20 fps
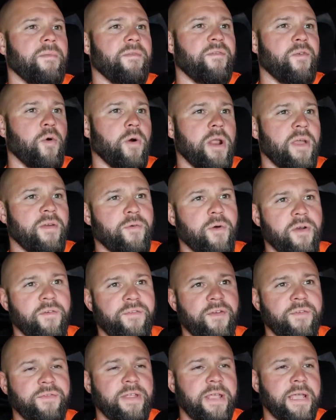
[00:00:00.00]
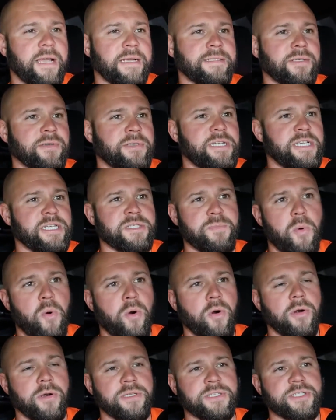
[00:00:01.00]
Ford F-150 Xlt
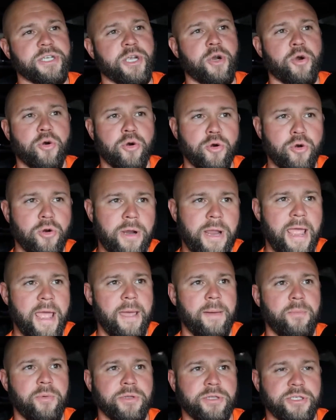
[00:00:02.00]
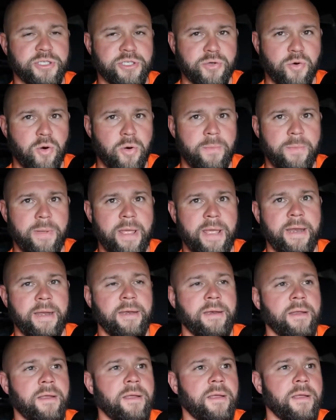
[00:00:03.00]
Sport. It's a crew cab with the short bed.
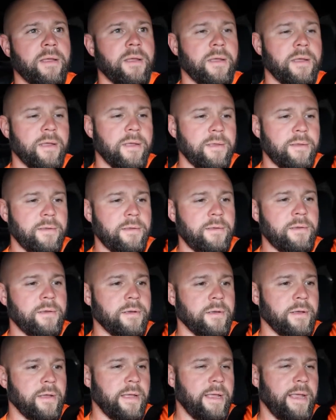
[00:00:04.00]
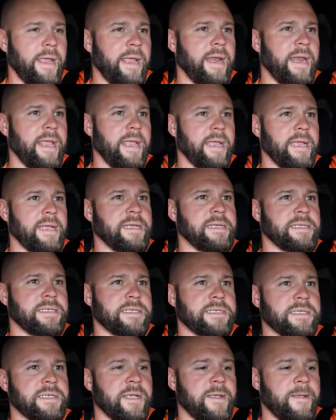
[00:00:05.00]
It
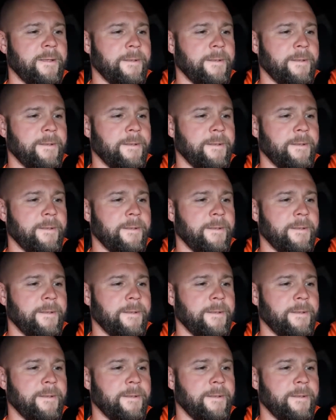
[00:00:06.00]
is,